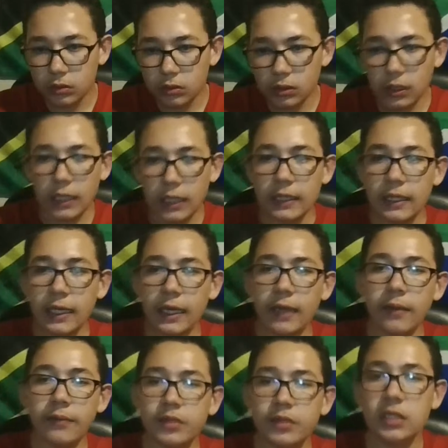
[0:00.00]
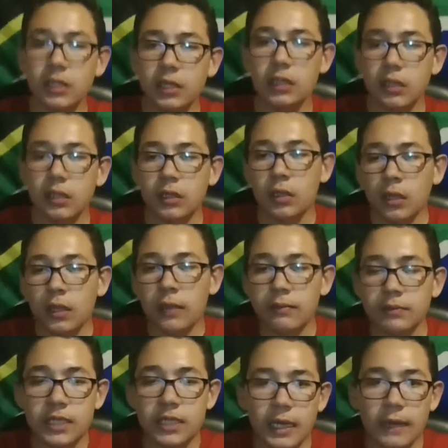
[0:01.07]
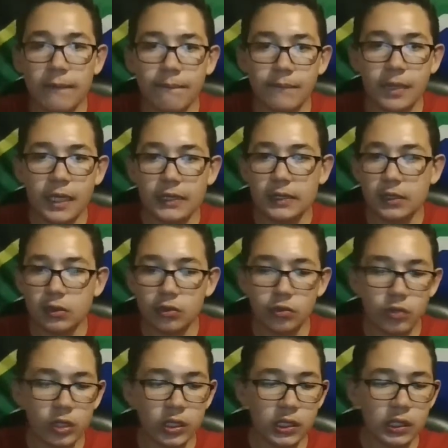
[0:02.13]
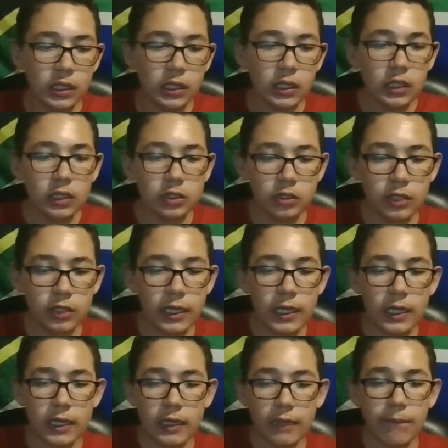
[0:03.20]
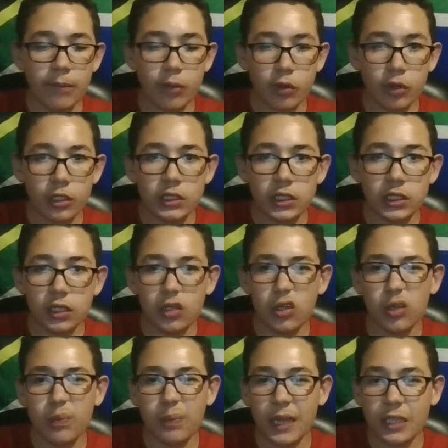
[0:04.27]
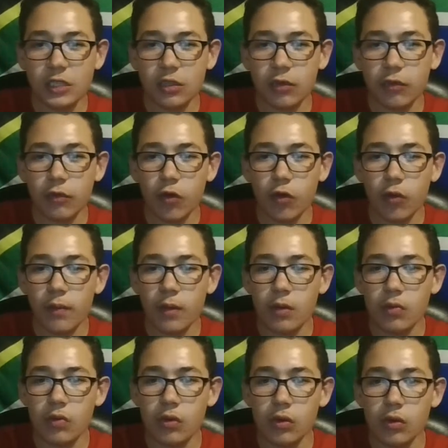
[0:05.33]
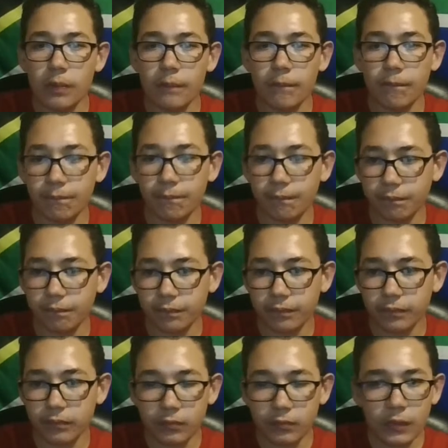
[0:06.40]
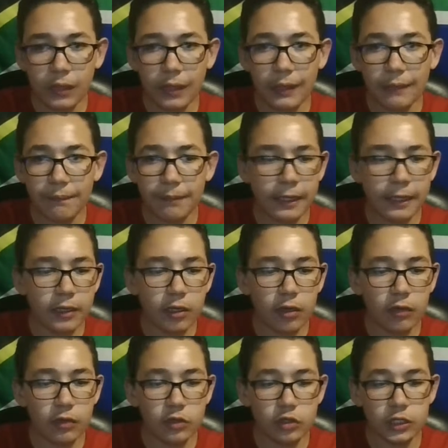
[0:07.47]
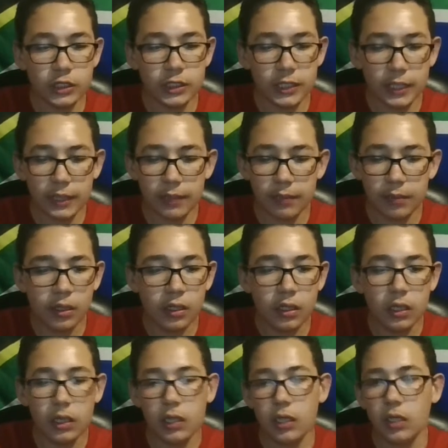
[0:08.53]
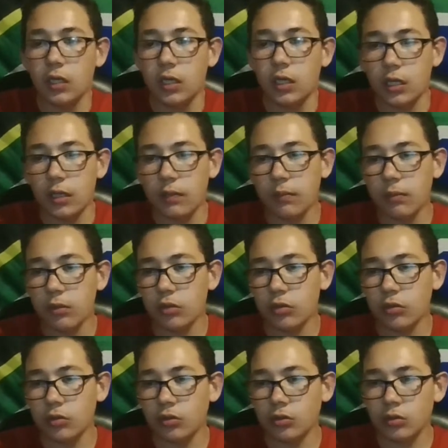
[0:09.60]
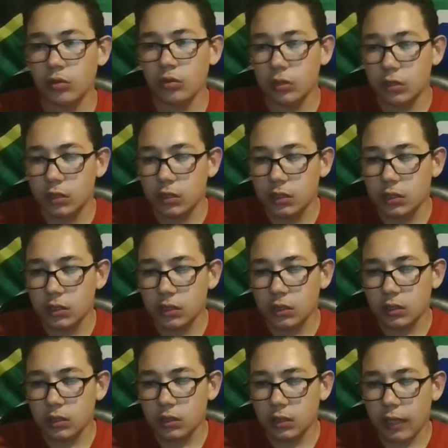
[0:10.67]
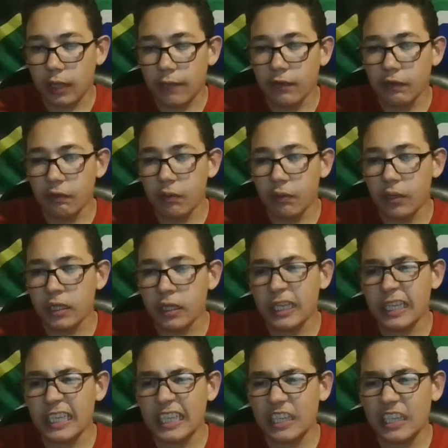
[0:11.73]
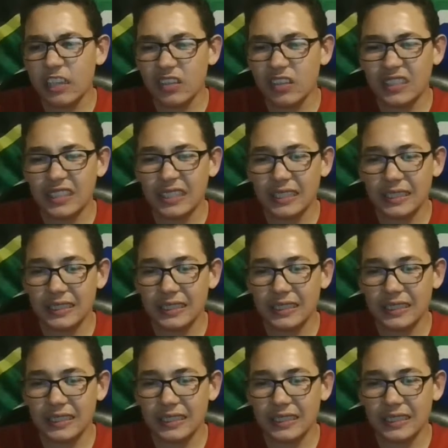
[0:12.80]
9 games unbeaten run. So they in a pretty good patch of form, Millwall. I play a Coventry team who haven't won in their last